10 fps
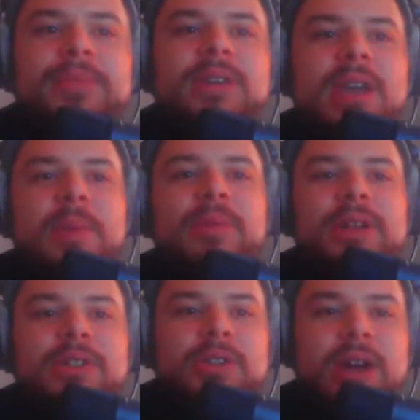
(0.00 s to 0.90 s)
Can't
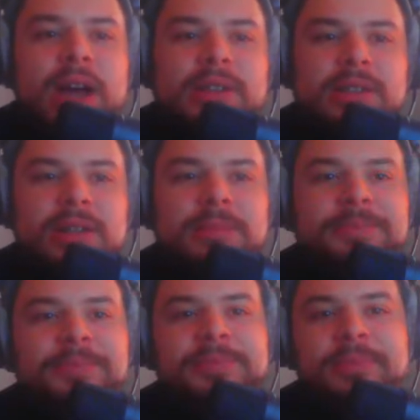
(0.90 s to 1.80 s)
place your accent.
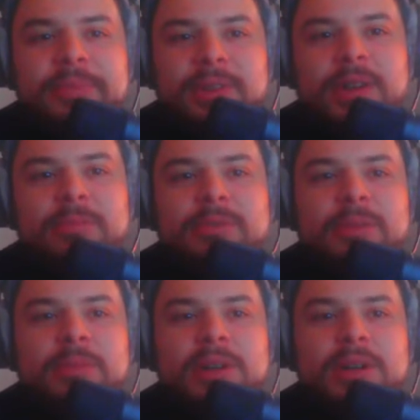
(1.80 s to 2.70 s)
I'm
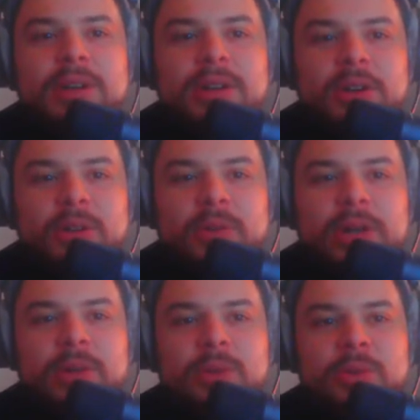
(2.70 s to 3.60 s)
from
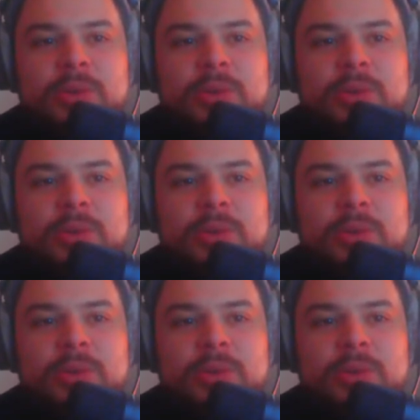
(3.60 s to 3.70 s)
Colorado.